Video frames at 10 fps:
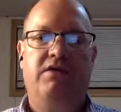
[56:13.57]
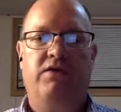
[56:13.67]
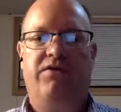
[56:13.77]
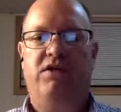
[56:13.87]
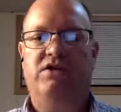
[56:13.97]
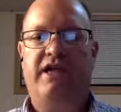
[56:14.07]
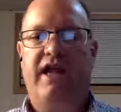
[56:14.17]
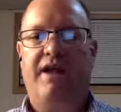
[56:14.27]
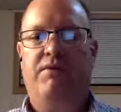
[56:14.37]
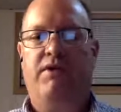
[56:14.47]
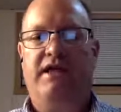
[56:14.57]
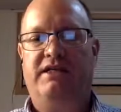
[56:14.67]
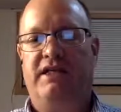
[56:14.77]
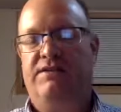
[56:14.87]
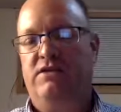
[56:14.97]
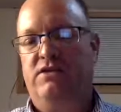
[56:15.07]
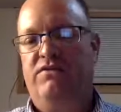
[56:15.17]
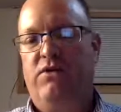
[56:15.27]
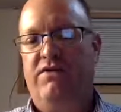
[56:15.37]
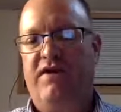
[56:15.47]
So Thursday, April 19th
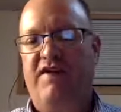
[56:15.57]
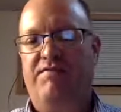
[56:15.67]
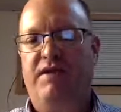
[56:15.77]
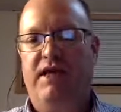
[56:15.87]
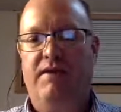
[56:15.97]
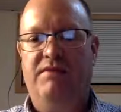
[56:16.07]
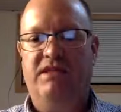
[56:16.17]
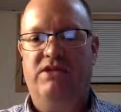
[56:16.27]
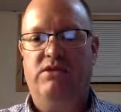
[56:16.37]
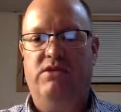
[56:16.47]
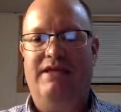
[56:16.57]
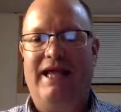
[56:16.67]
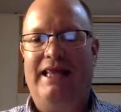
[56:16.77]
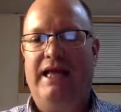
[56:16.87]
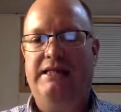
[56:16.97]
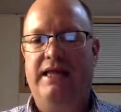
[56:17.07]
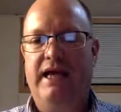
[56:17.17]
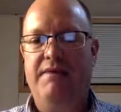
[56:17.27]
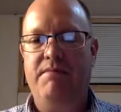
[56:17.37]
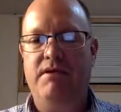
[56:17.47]
at 2:45 p.m. Central
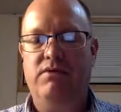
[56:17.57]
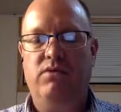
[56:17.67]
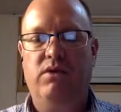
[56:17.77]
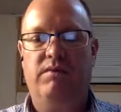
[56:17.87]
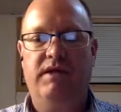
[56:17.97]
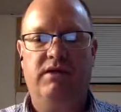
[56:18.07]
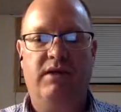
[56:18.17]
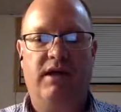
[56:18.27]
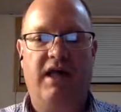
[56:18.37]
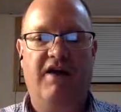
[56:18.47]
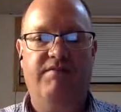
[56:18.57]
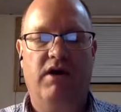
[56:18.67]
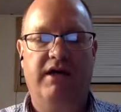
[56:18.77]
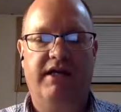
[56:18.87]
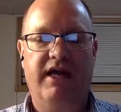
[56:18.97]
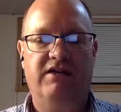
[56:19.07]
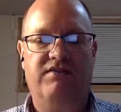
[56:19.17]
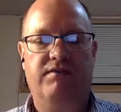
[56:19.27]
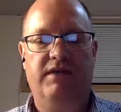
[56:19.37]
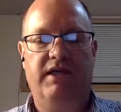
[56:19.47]
Daylight Time. We will be doing a live
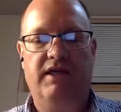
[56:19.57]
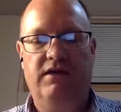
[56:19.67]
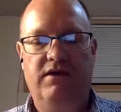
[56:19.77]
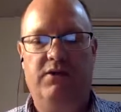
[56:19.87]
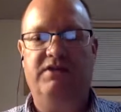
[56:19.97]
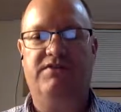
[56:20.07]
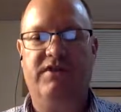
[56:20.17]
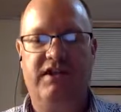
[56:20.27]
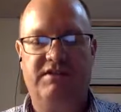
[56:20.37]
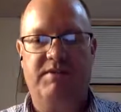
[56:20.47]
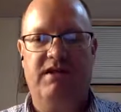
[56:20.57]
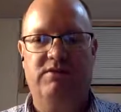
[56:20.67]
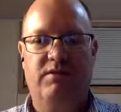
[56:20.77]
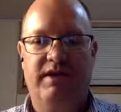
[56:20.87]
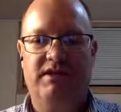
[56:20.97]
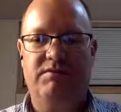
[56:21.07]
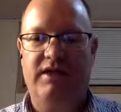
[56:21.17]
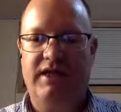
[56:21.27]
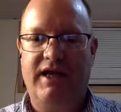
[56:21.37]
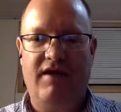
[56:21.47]
broadcast from NETA. Always a fun experience when we
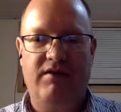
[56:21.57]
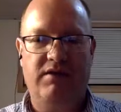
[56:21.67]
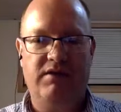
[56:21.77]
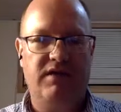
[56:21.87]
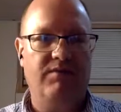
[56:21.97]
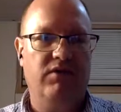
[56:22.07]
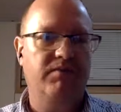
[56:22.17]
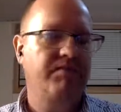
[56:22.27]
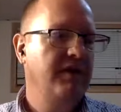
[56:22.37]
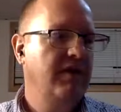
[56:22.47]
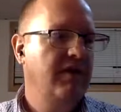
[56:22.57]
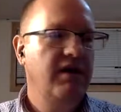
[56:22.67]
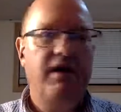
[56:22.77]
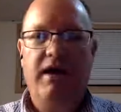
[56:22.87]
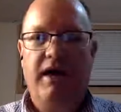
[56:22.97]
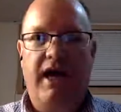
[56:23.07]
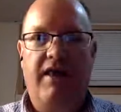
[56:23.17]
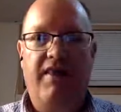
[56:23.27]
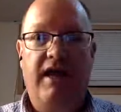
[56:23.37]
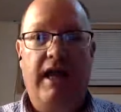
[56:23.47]
get to be together in the same room.
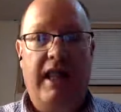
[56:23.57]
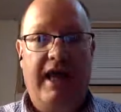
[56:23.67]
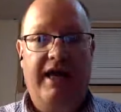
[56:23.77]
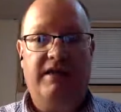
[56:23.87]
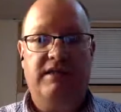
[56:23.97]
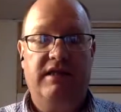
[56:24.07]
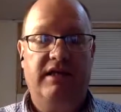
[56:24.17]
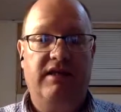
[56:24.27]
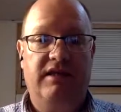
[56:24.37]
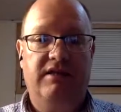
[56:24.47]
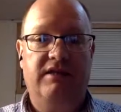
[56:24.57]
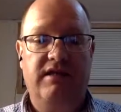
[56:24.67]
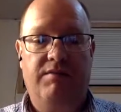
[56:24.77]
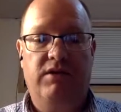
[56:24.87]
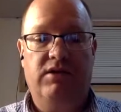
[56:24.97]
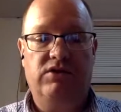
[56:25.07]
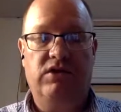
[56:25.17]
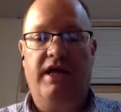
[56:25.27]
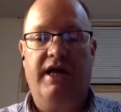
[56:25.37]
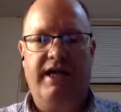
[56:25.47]
And then lastly, this
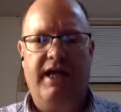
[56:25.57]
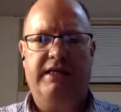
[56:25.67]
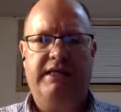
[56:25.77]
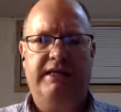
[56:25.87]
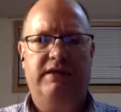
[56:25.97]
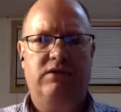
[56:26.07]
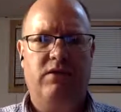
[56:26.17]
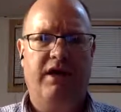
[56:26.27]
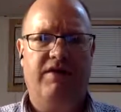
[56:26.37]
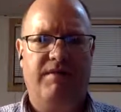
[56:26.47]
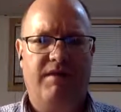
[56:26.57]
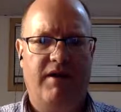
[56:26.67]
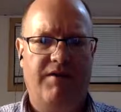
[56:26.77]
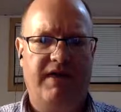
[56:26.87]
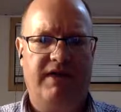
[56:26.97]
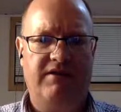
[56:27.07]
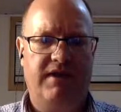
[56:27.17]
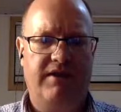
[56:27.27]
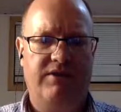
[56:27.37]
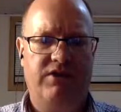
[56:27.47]
summer, July 19th and 20th. Am I right on the
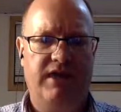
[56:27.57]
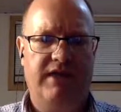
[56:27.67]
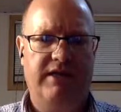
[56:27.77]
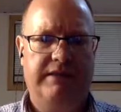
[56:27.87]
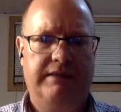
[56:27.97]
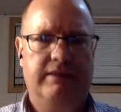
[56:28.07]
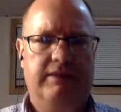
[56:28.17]
dates on that one, Chad?